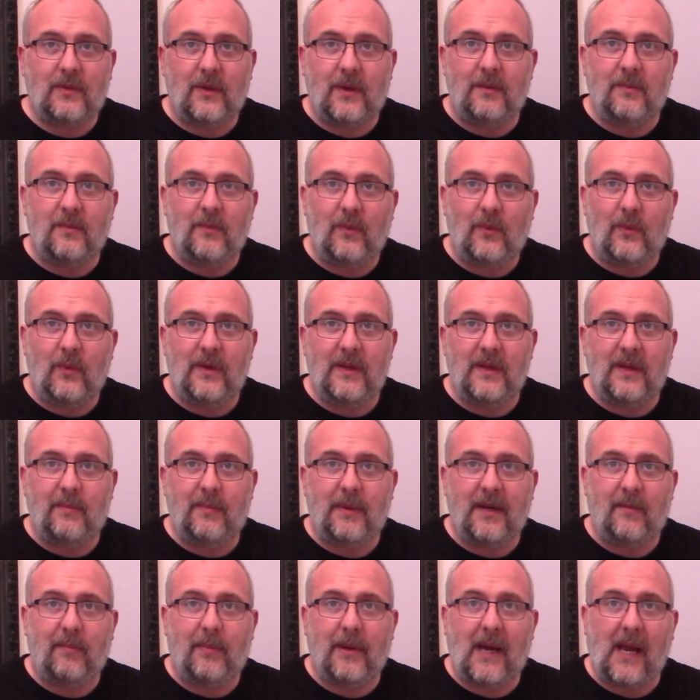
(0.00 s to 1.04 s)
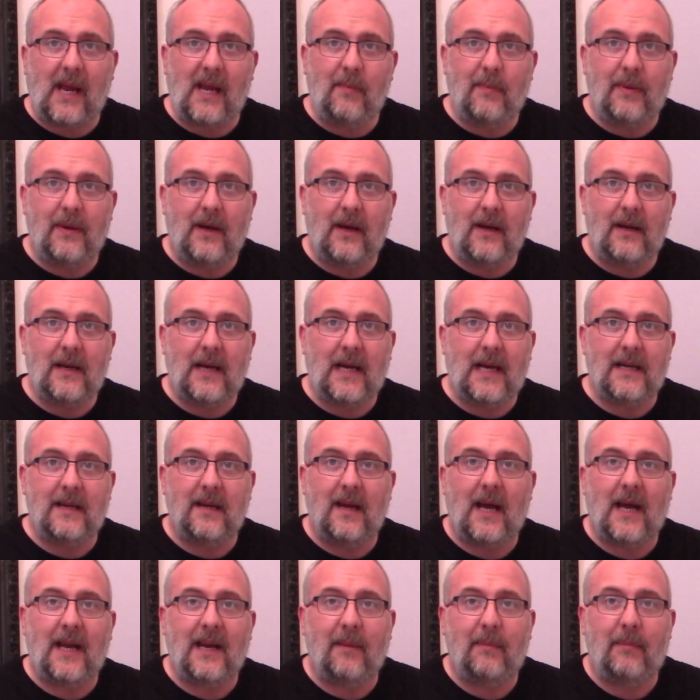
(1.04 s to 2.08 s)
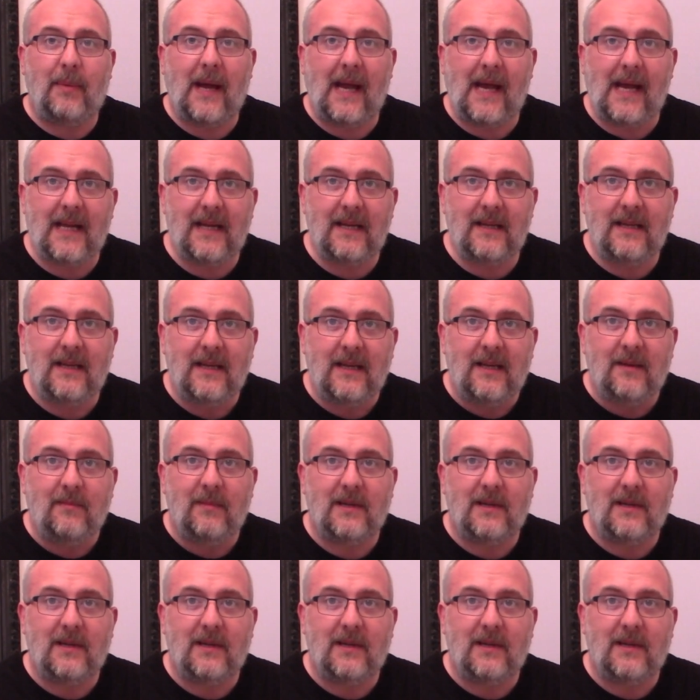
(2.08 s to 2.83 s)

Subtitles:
with a bit of paper and a pen,